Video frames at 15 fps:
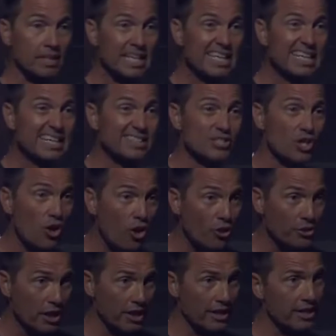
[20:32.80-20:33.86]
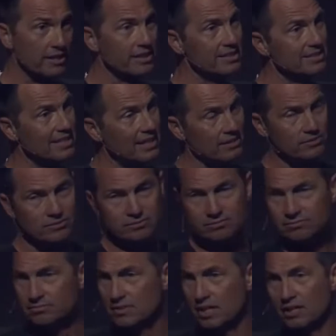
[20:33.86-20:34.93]
He gets called on it. He's like,
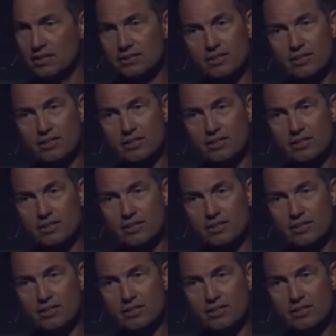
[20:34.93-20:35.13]
mm, not, uh,